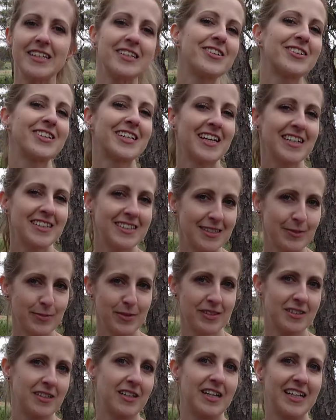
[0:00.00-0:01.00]
your
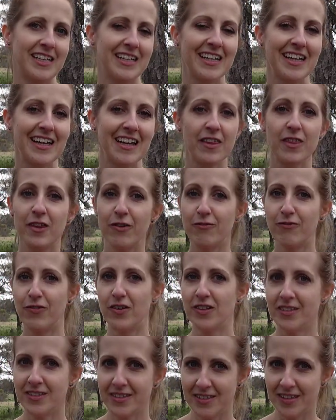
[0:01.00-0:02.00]
customers like, the
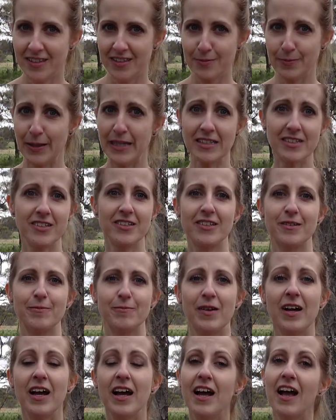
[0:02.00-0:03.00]
fonts that speak to them.
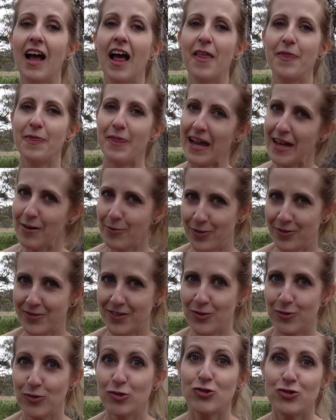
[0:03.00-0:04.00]
They will
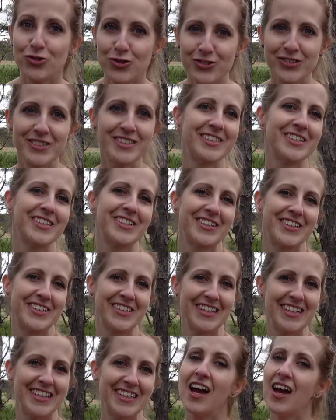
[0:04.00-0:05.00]
feel drawn to you.
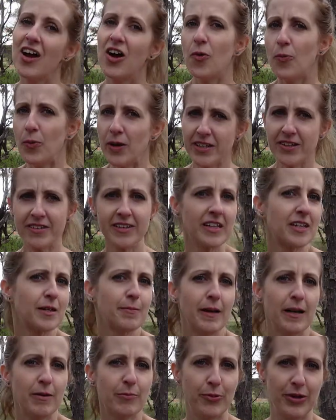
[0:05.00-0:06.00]
When you think
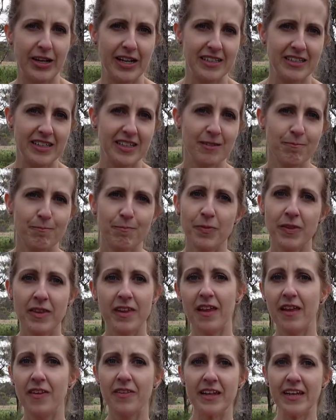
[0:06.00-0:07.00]
about branding,
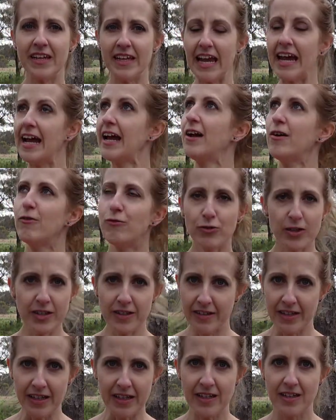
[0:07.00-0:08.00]
think
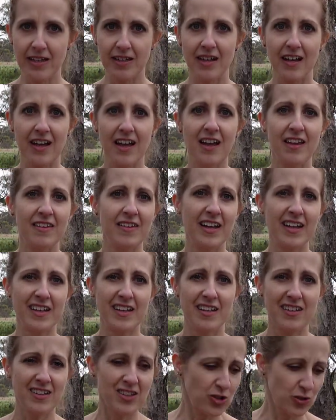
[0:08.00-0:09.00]
everything that
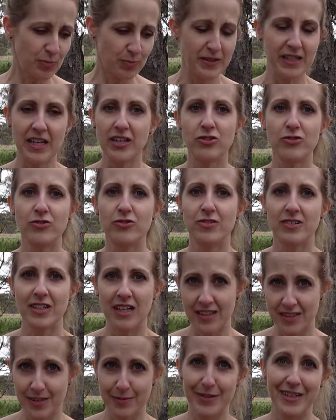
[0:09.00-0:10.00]
your potential
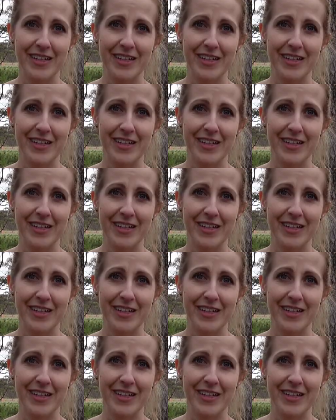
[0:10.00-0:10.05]
customer